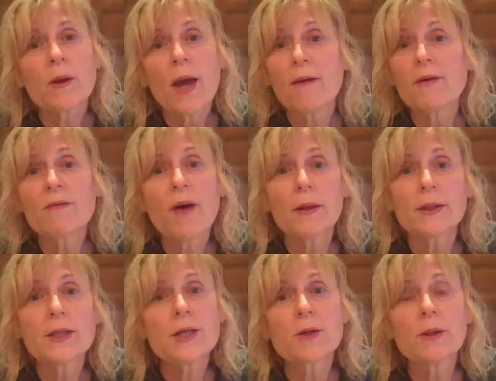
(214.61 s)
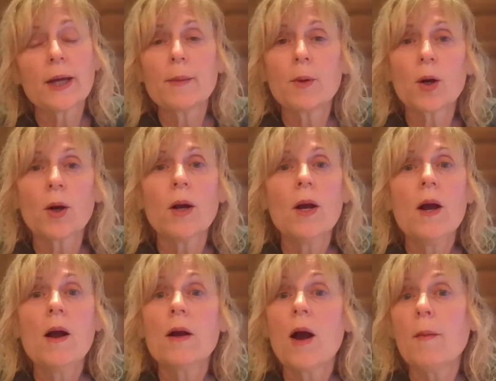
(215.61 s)
having volunteer labor
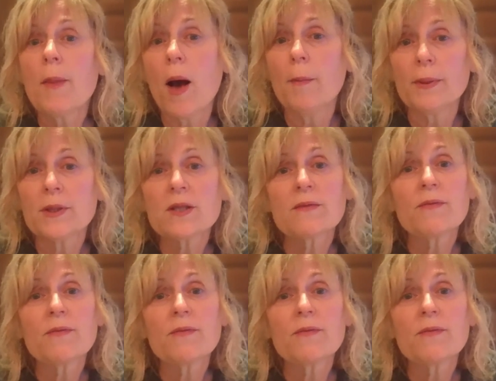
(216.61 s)
come help us